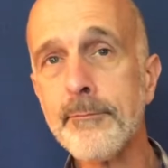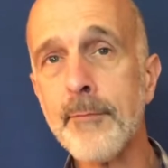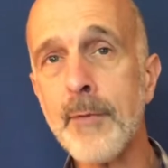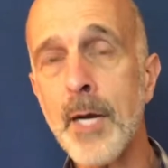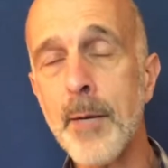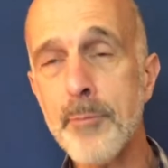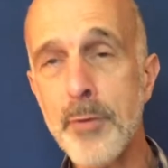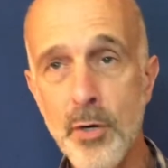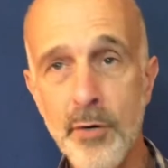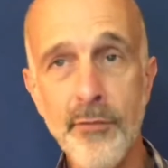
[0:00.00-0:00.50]

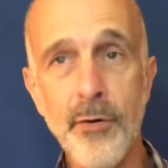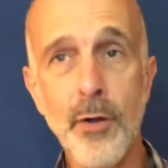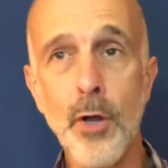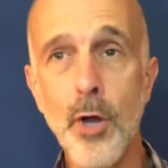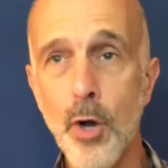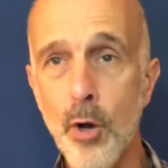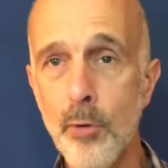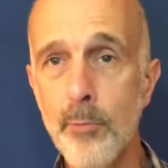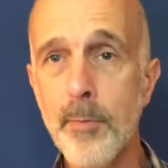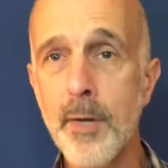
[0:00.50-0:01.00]
a beautiful
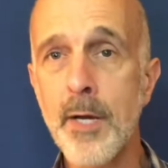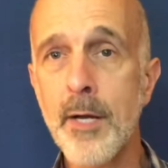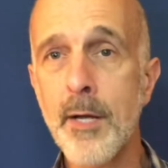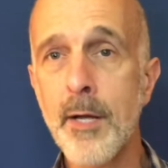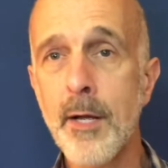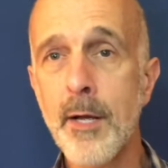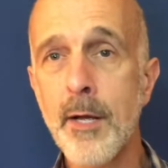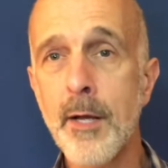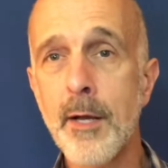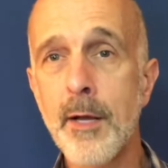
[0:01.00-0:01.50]
home,
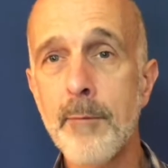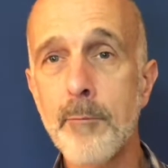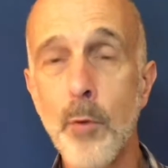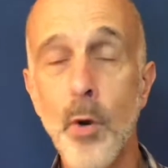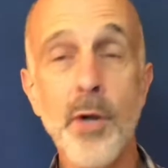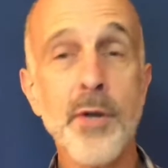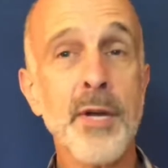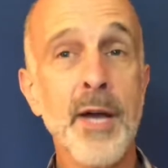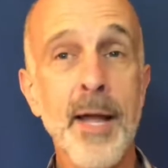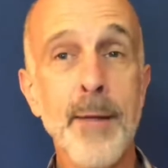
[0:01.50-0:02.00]

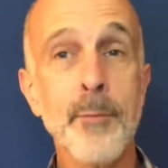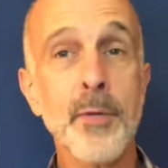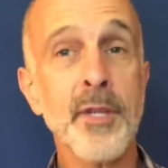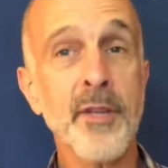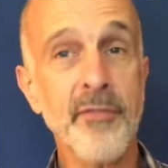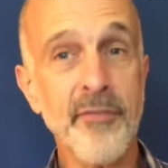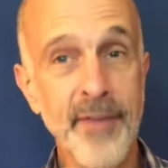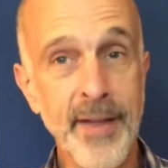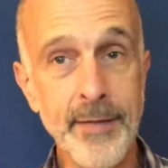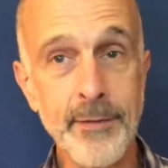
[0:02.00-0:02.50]
more time with
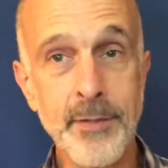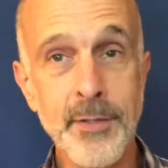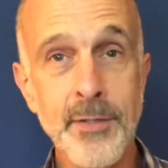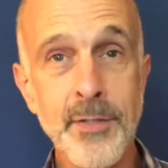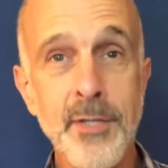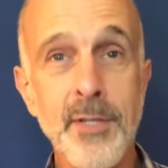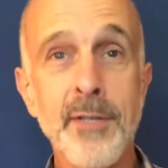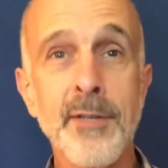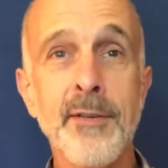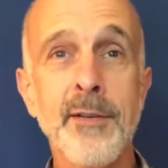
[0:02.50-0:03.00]
the
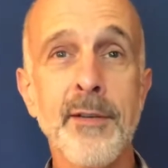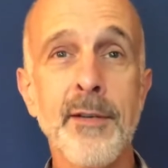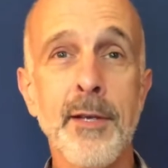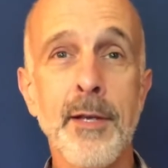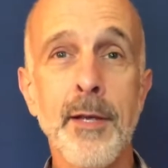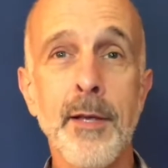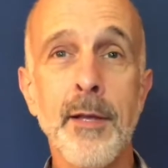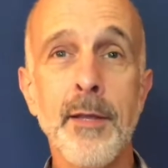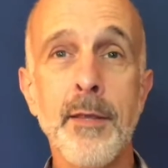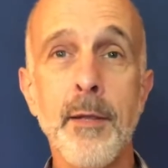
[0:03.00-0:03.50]
Fentons,
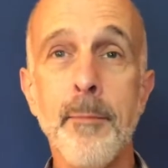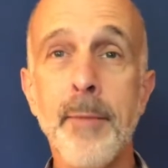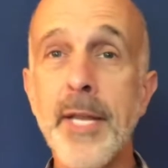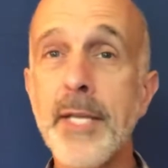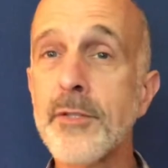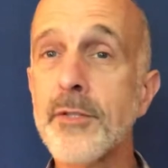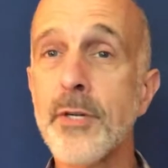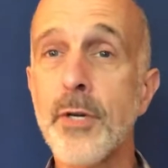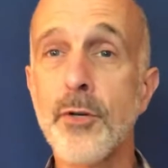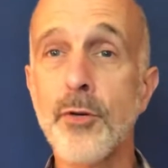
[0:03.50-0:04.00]
the
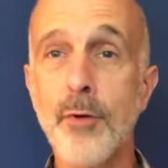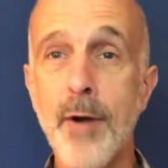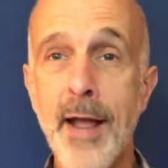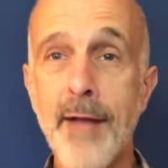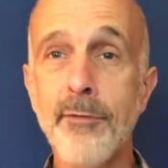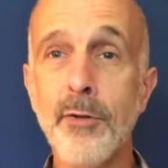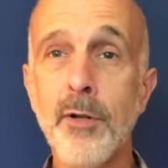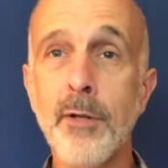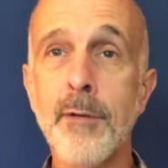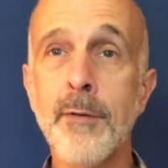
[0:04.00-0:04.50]
means to
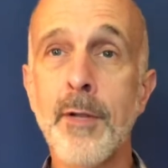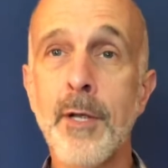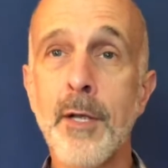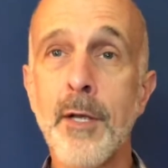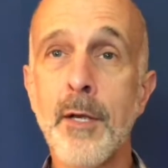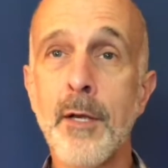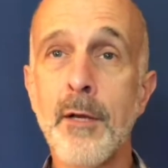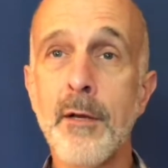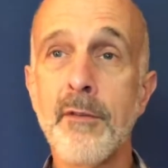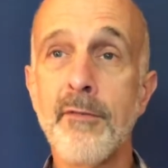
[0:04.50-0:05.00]
travel,
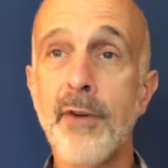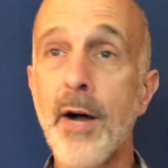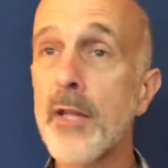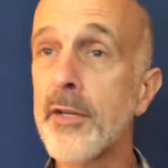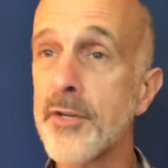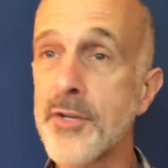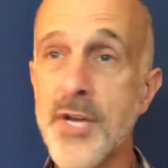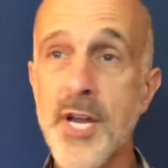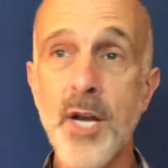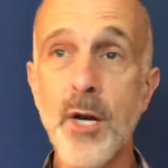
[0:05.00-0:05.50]

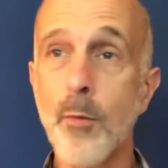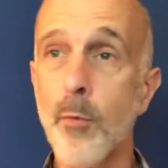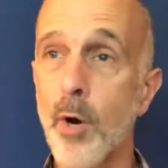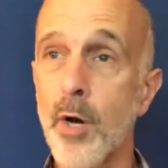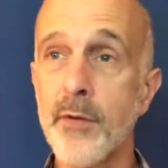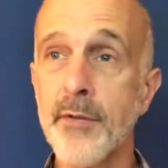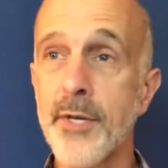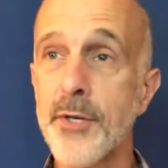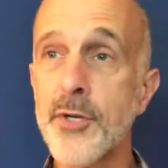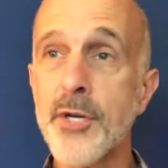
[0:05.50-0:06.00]
volunteer
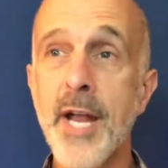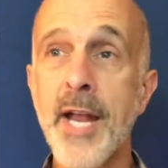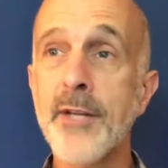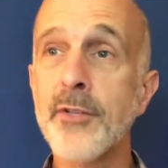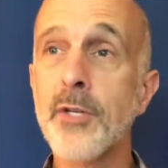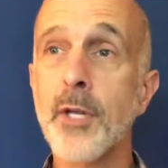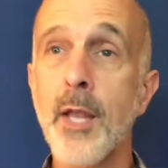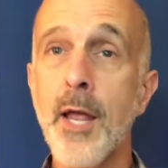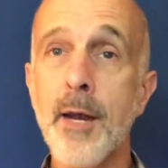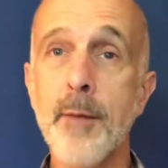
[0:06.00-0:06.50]
work that
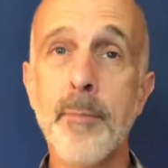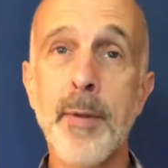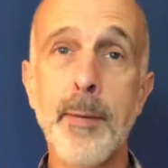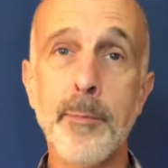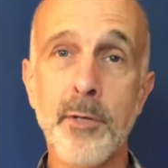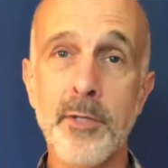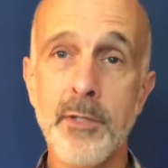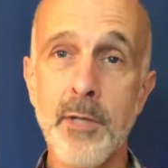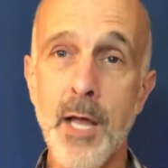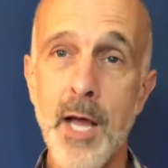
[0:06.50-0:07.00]
changed a lot of
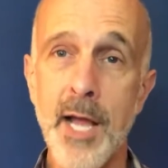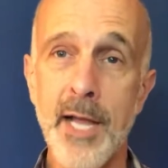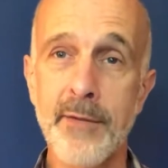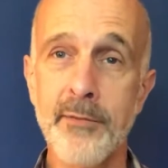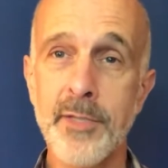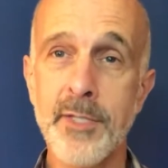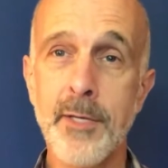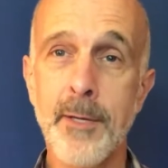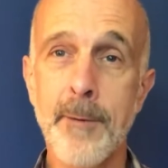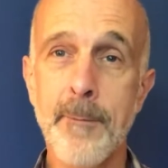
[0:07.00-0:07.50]
people's
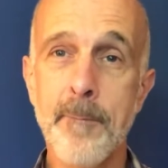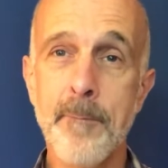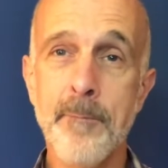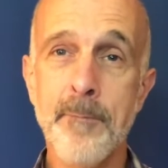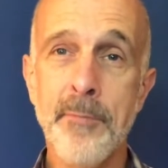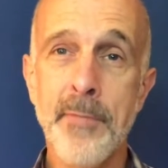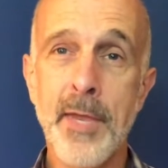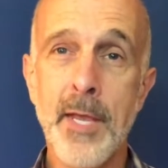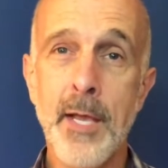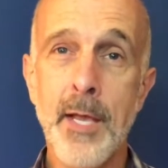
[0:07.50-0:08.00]
lives.
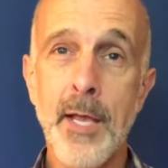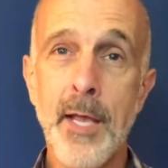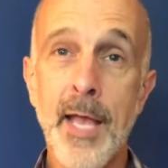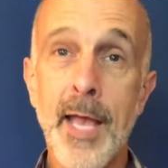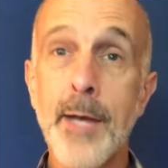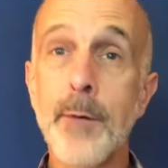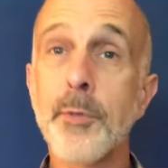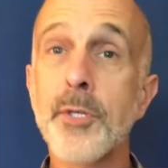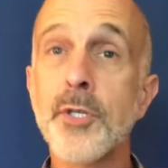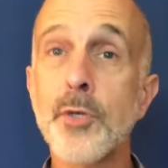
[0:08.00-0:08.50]

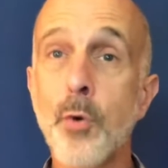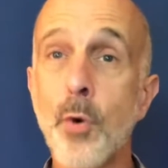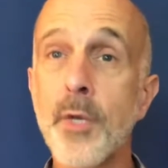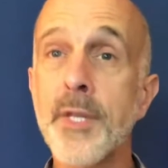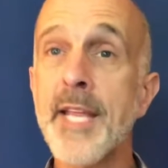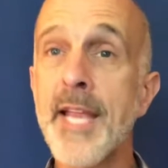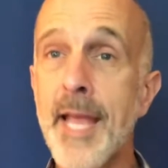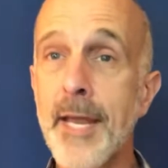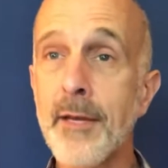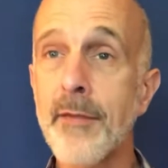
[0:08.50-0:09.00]
And it was
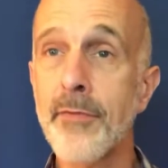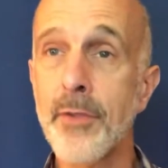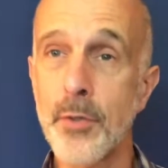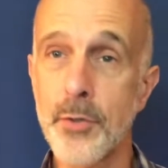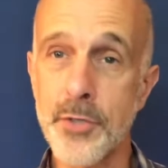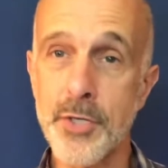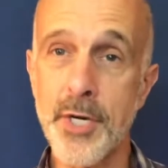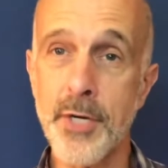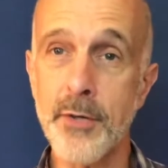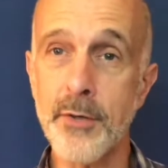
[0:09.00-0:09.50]
toward the end of
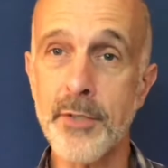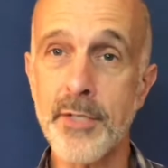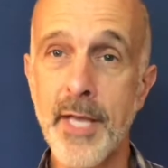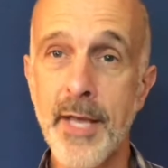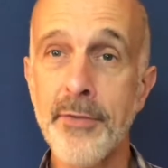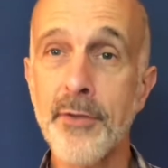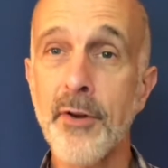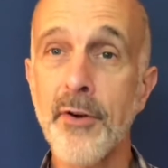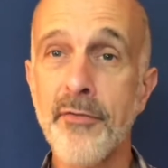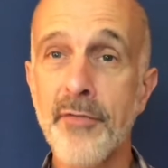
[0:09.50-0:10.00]
those years,
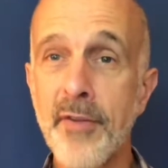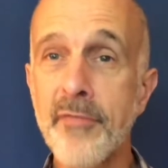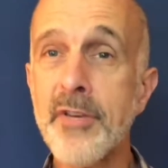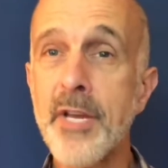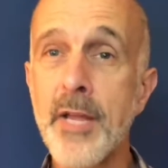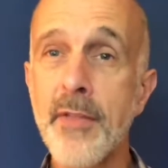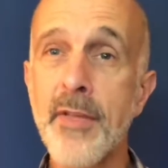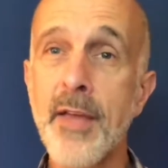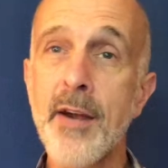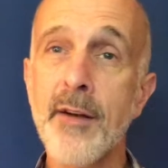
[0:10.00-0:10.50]
at their
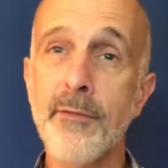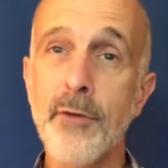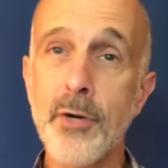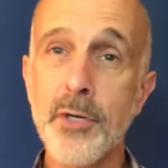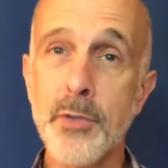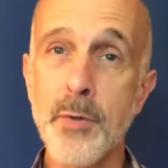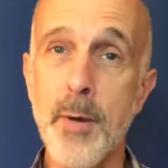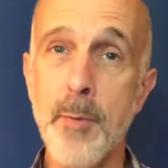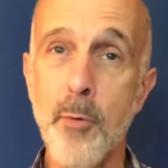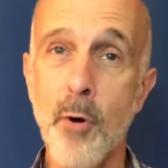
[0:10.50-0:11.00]
50th
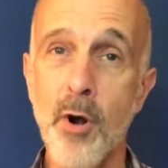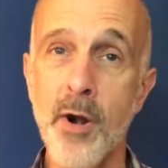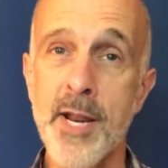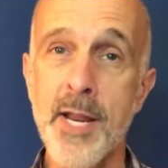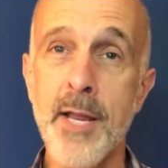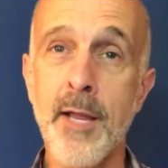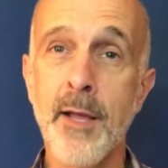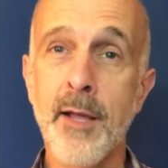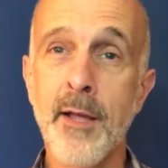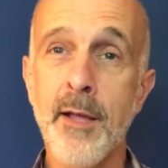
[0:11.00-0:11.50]
anniversary
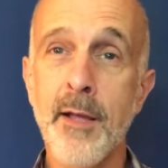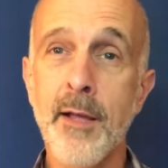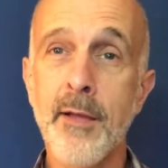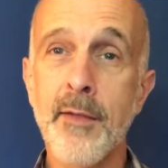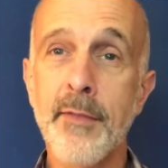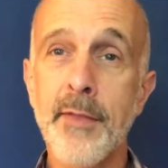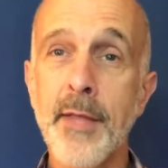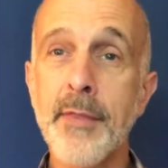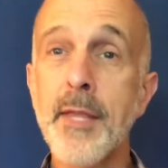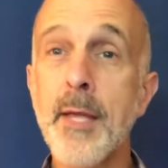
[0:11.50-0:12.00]
party,
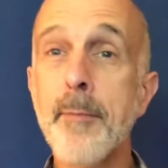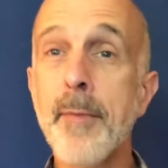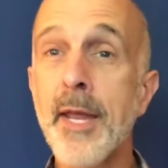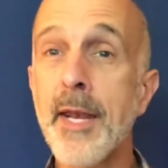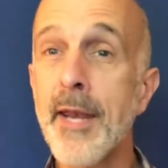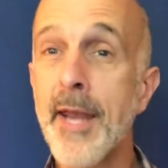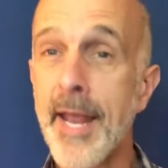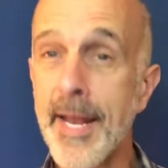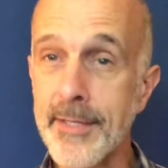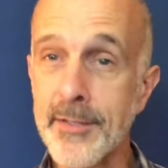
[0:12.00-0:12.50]
that they
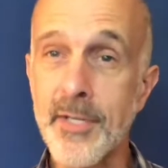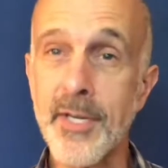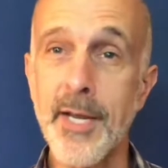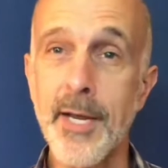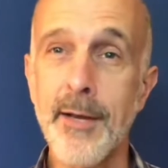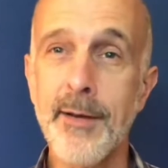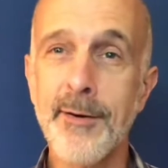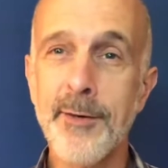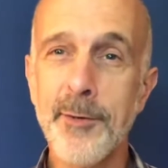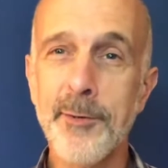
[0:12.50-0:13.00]
met
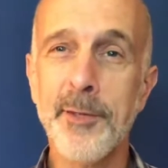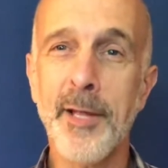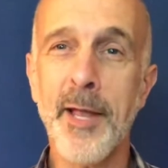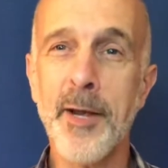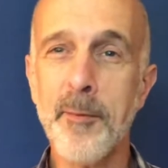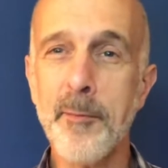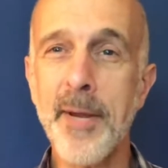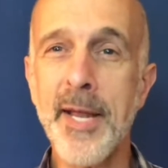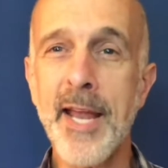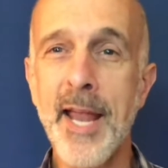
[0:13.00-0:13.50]
Nancy, who
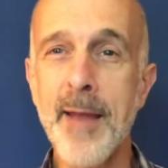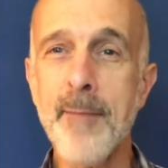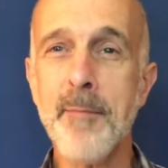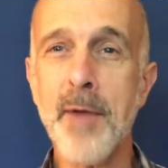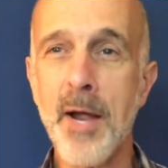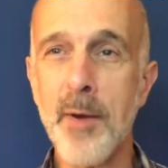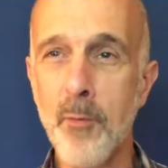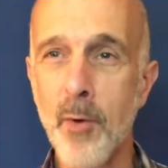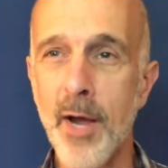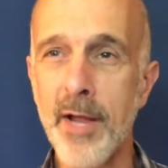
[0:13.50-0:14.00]
later became
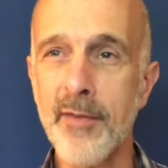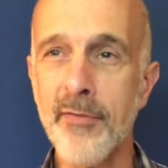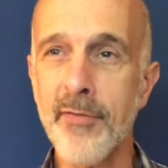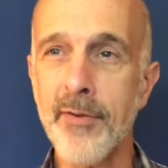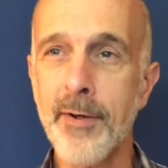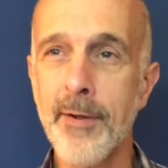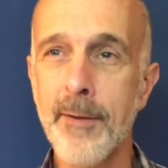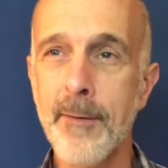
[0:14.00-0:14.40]
my wife.